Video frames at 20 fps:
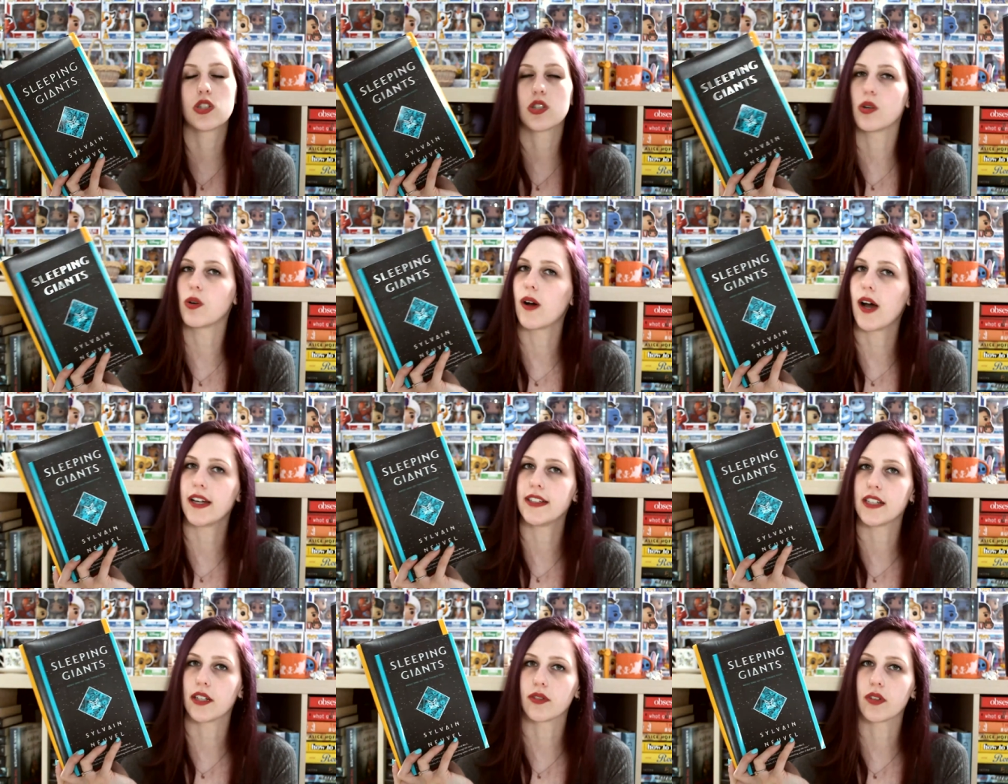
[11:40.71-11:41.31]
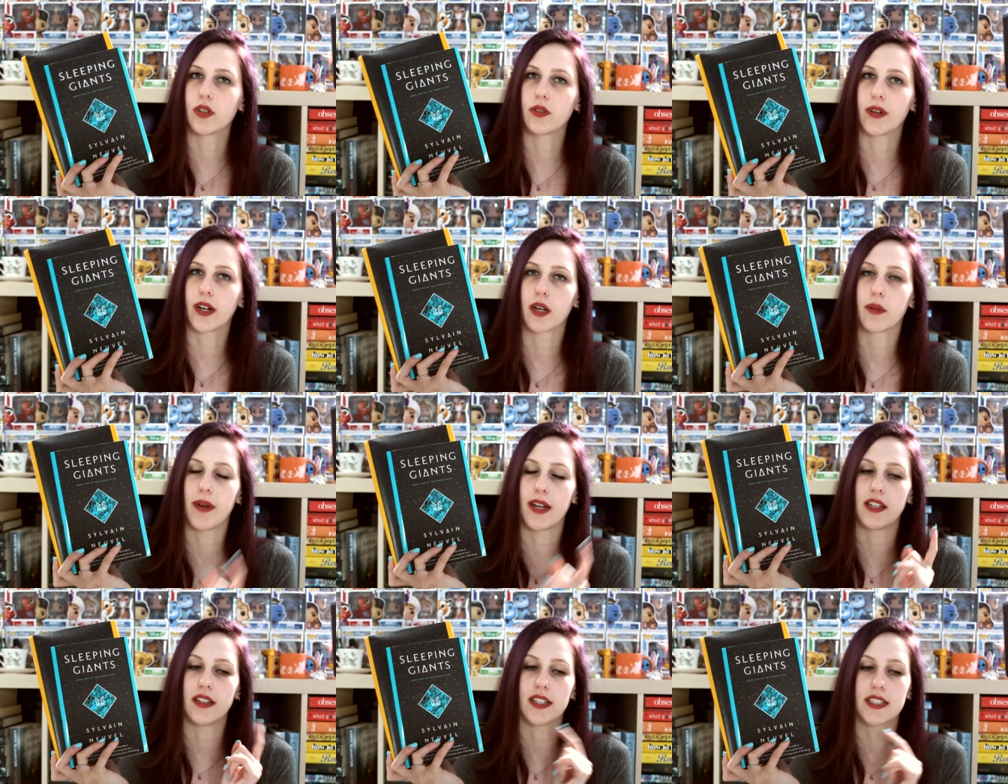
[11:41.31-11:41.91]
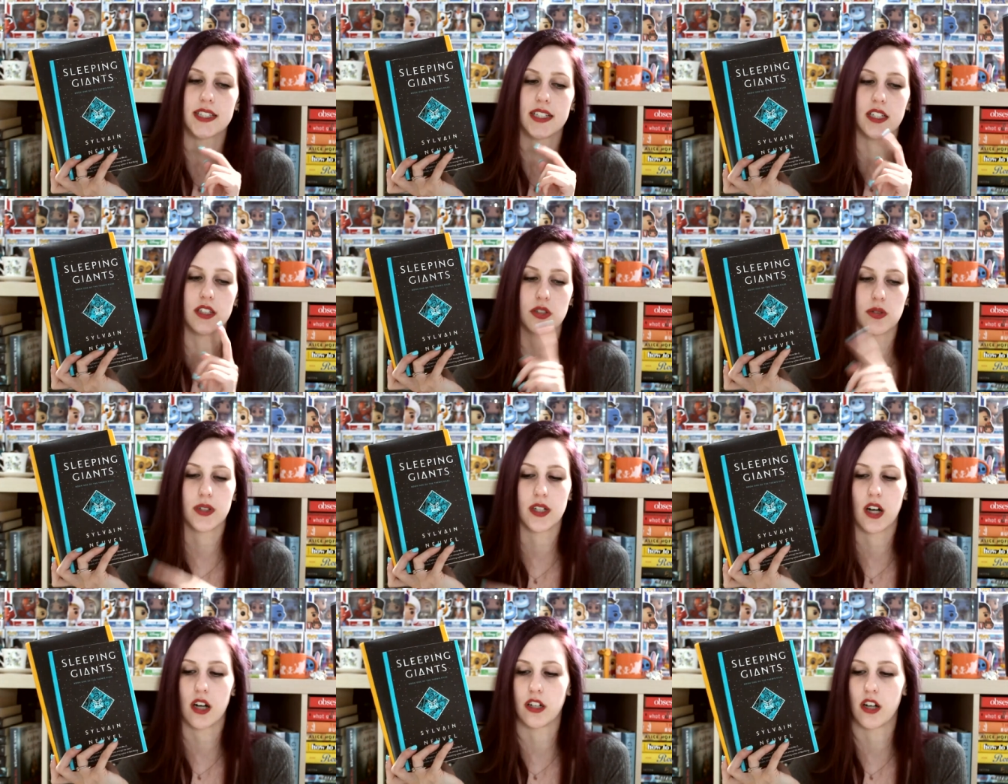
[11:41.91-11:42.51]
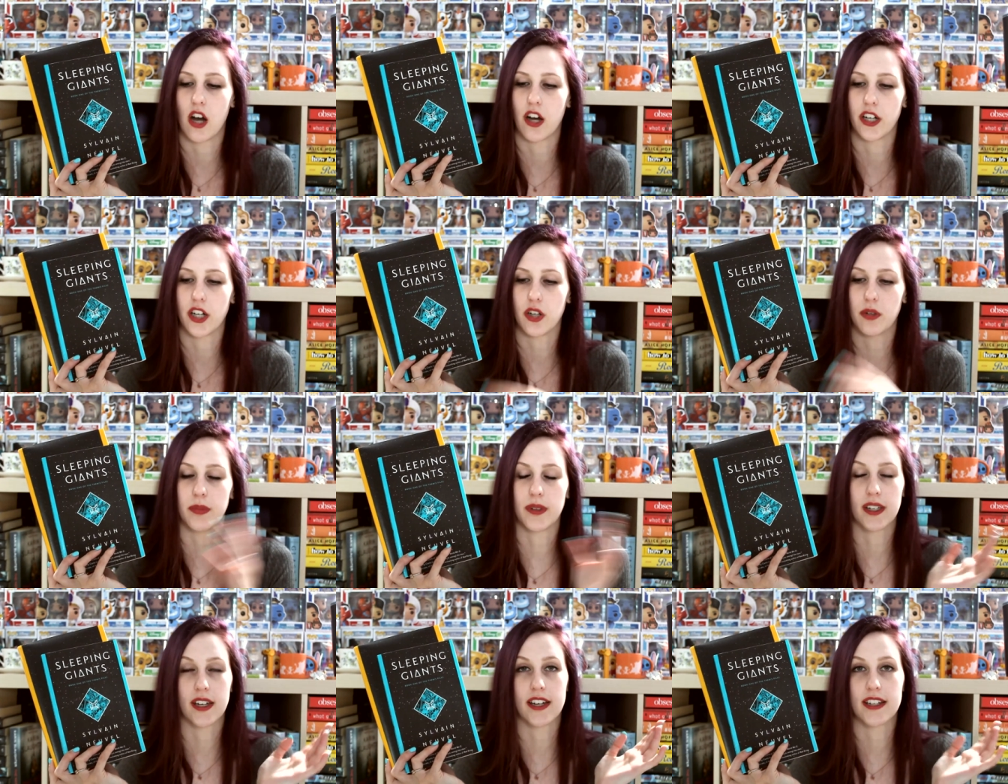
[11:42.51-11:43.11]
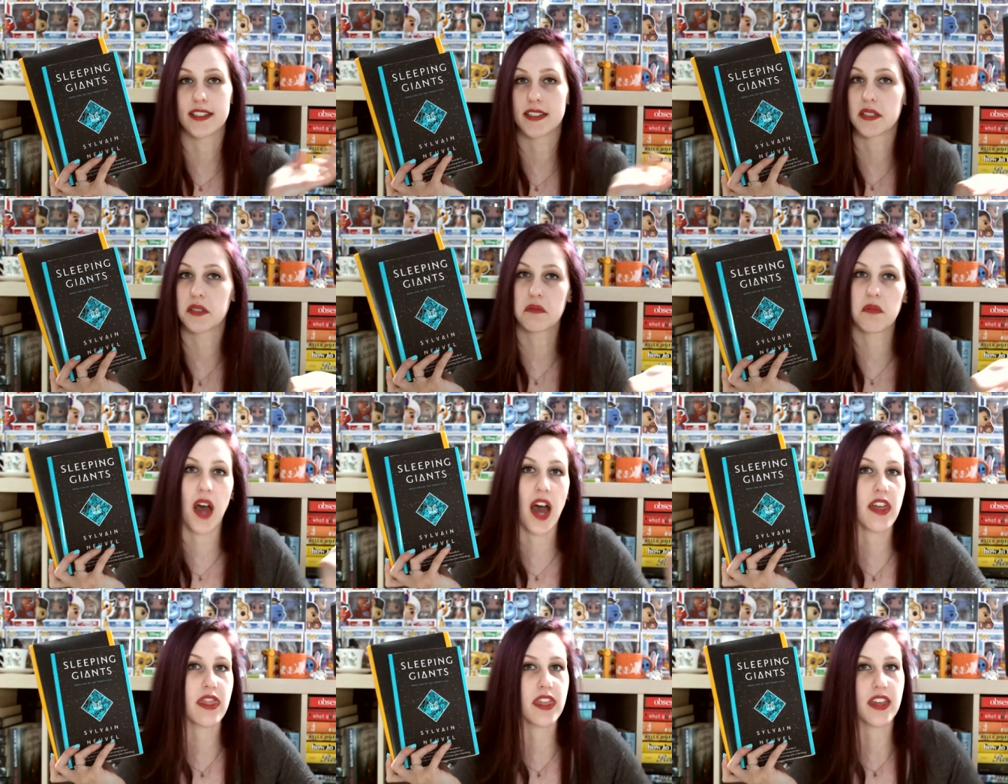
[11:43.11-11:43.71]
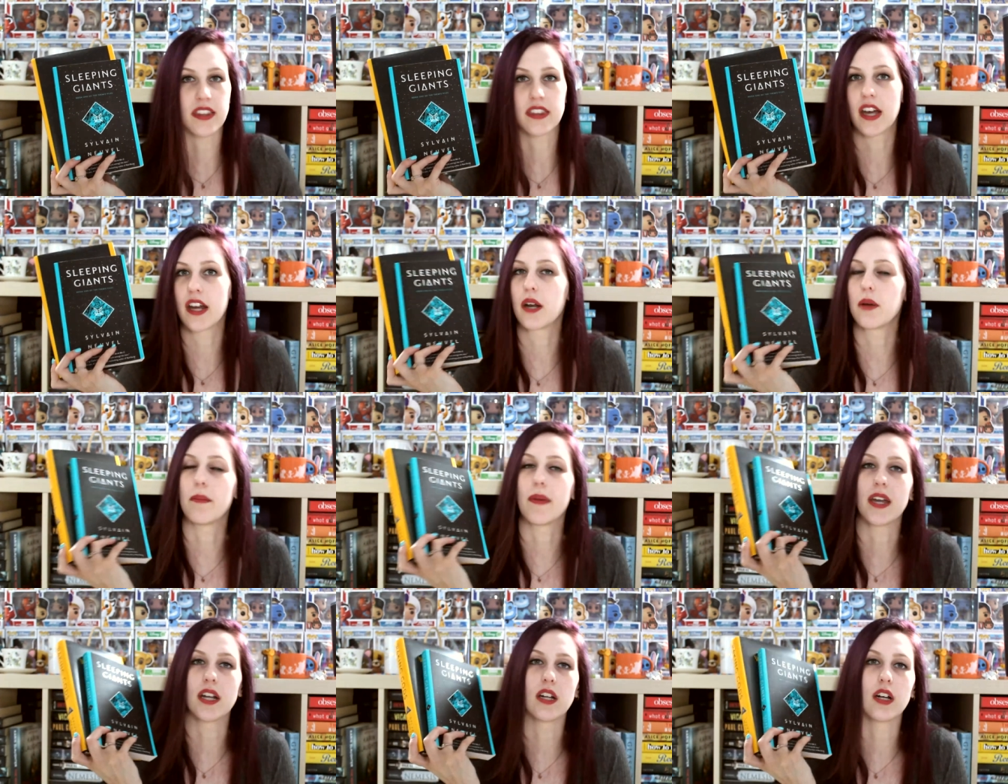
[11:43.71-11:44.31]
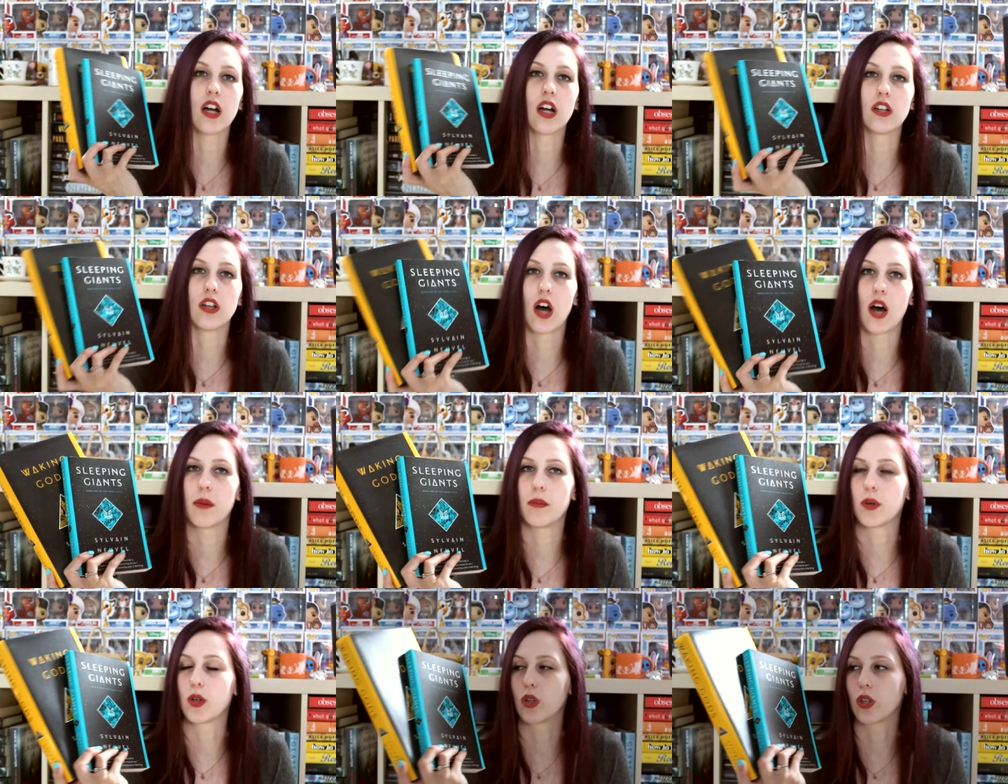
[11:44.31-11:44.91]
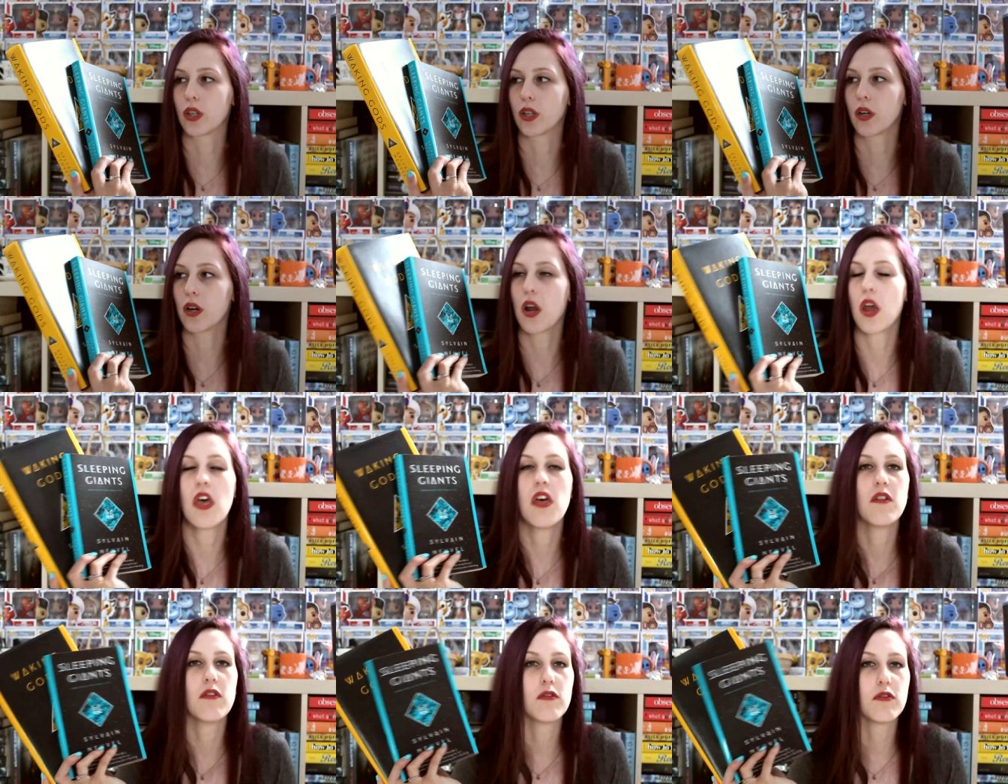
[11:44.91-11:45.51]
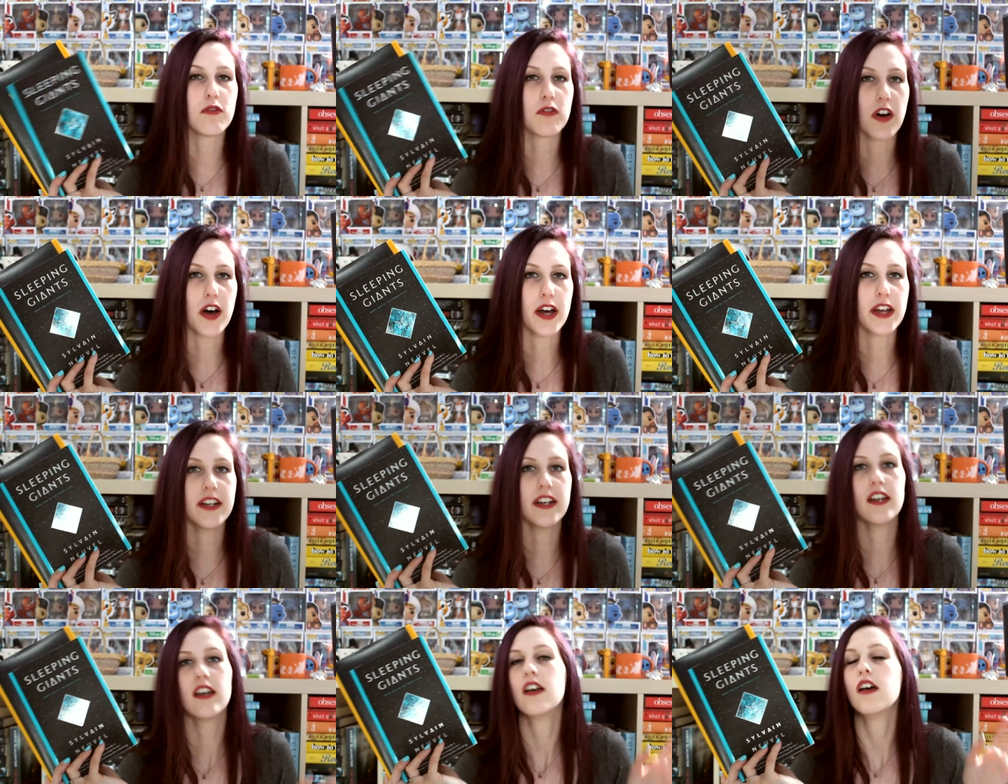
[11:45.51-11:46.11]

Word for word: So I definitely recommend listening to it on audio because I think that it made it a lot more fun.